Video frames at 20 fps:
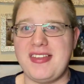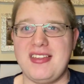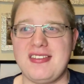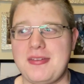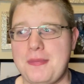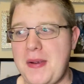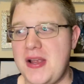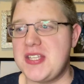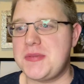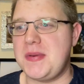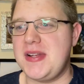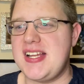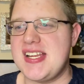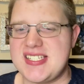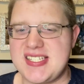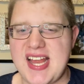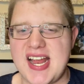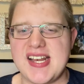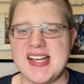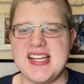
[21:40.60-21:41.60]
it's supposed to be
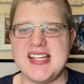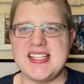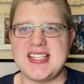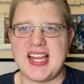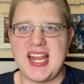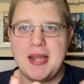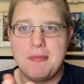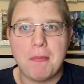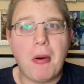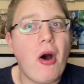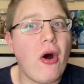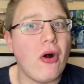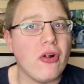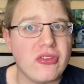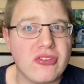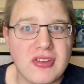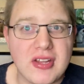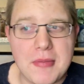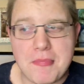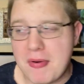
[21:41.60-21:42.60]
this deadly sea
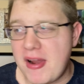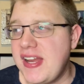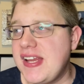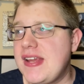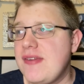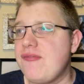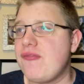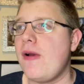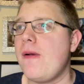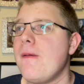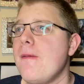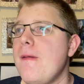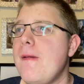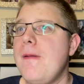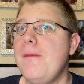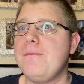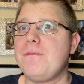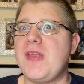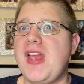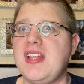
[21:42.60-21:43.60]
pods and they're breaking through,
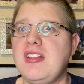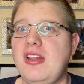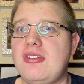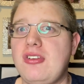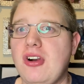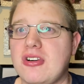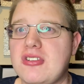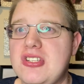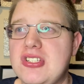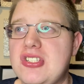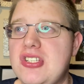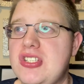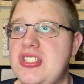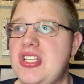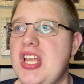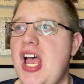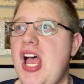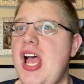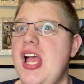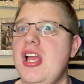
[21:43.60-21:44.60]
and the Doctor's just
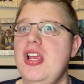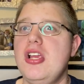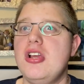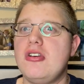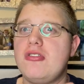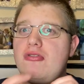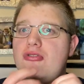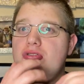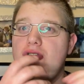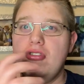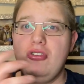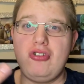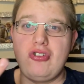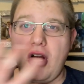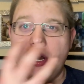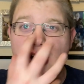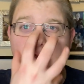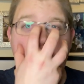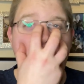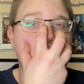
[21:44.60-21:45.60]
there
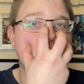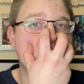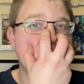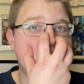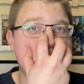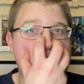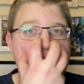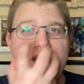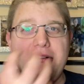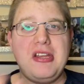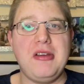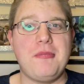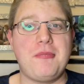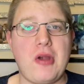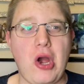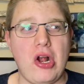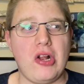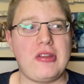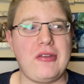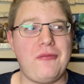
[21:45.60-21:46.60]
trying to hold his mouth, and you've
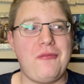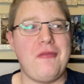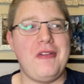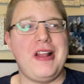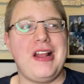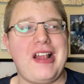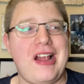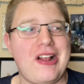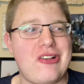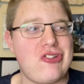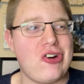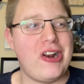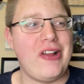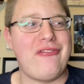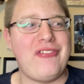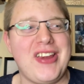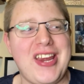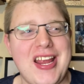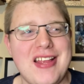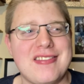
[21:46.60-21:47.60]
got to, they're trying to
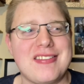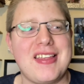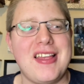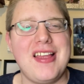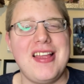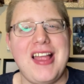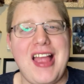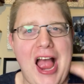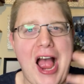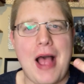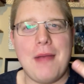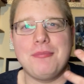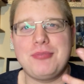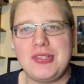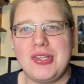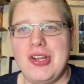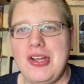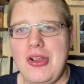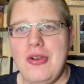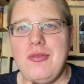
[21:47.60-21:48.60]
think it's
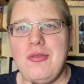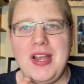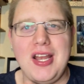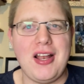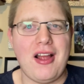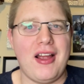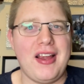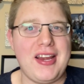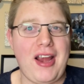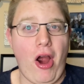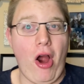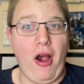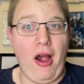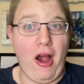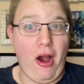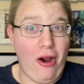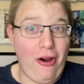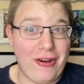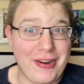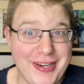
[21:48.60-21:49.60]
absolutely like hot
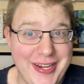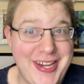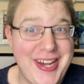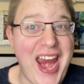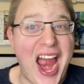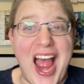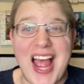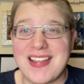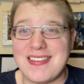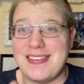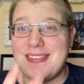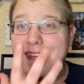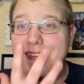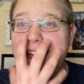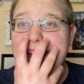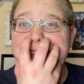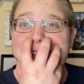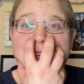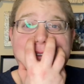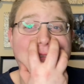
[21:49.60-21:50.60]
gas
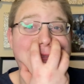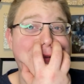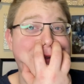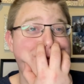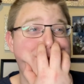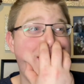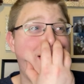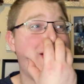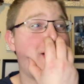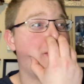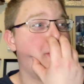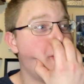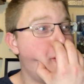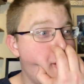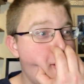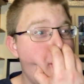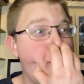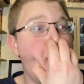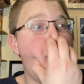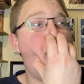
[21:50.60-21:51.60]
and stuff, and he's like going,
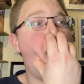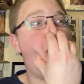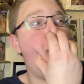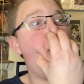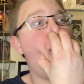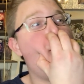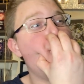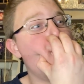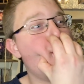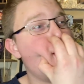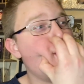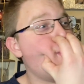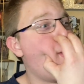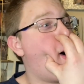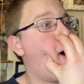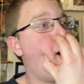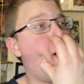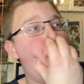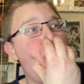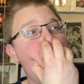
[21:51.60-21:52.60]

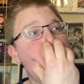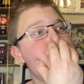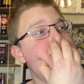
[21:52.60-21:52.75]
"Oh